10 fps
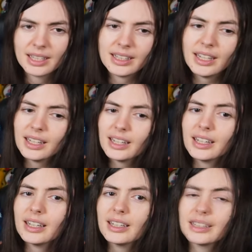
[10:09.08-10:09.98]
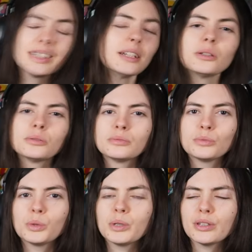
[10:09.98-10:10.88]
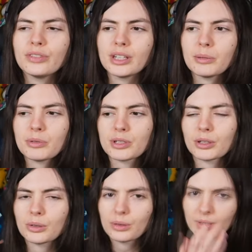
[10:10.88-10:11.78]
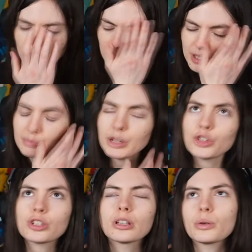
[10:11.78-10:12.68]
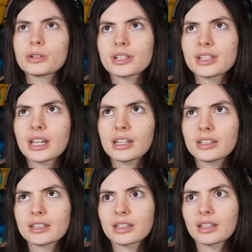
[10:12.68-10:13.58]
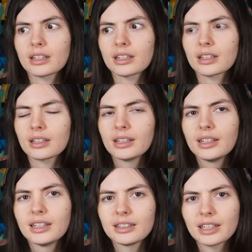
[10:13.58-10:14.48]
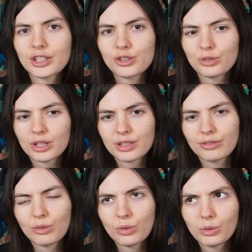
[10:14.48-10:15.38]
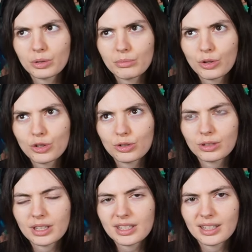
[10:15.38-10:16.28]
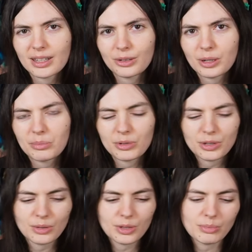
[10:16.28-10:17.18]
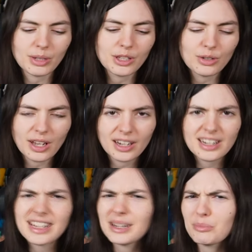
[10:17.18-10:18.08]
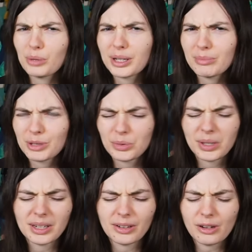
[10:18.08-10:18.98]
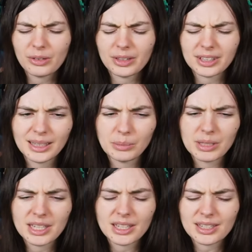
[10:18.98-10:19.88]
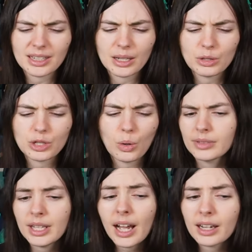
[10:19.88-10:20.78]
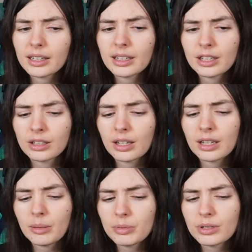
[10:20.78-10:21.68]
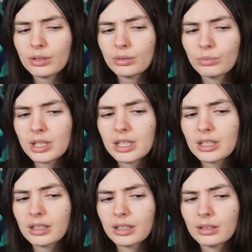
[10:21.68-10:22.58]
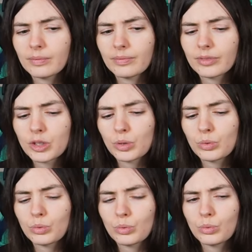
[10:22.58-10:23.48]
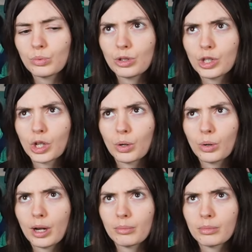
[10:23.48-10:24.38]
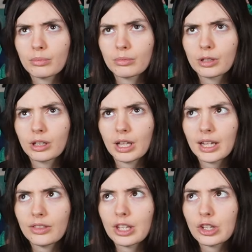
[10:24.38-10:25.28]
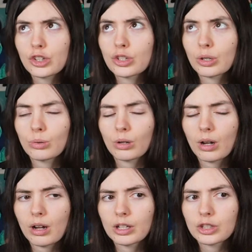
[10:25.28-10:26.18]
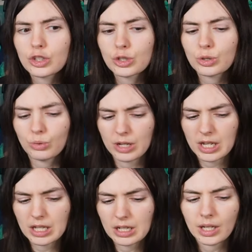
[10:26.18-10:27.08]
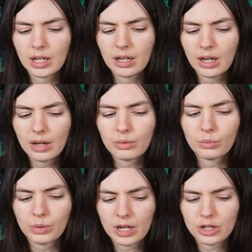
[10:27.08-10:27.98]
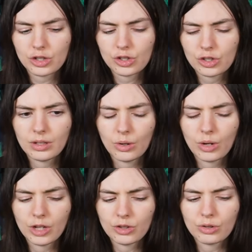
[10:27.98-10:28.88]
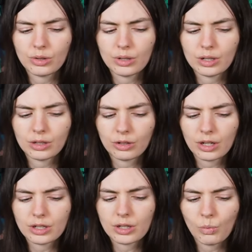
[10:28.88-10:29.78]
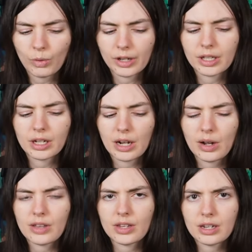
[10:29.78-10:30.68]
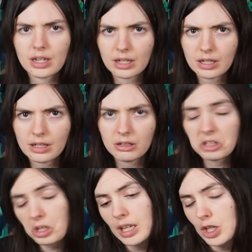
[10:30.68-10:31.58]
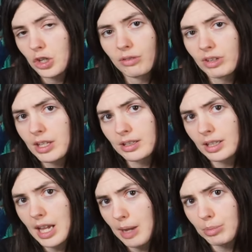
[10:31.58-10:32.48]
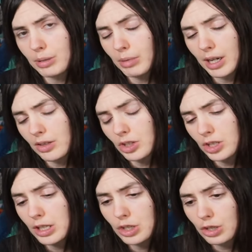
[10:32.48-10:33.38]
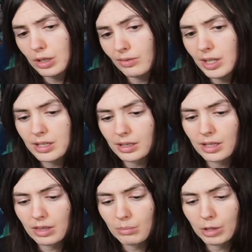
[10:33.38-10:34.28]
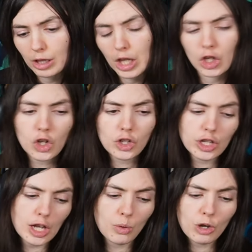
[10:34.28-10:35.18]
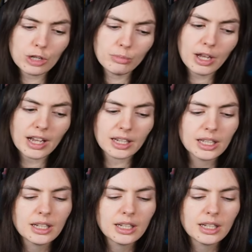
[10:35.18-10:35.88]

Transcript: Yay! Well, what a fun episode. It was much lower stakes and less stressful or emotional as the other episodes, but you kind of need a break between all the intensity. So yeah, an episode we needed to, you know, I'm glad they showed on screen and not rushed, you know, Hunter and Crosshair working it out how they needed, you know? It could have easily happened behind the scenes. It could have easily then been like, oh yeah, welcome back.